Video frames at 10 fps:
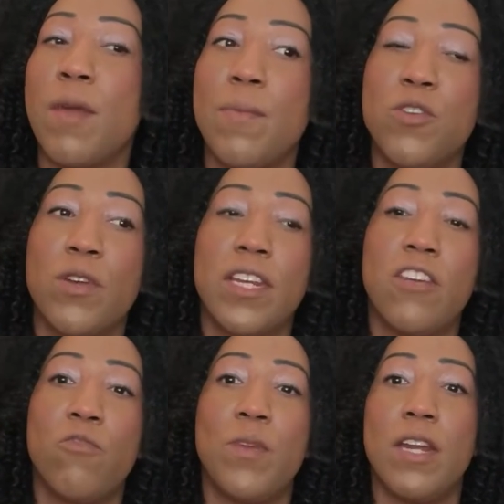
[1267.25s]
Maybe you can
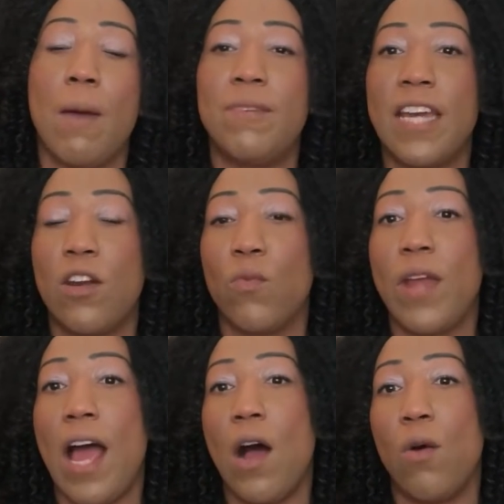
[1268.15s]
give me an update on
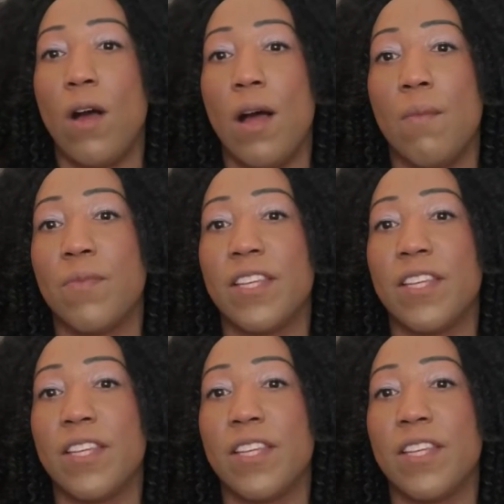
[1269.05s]
how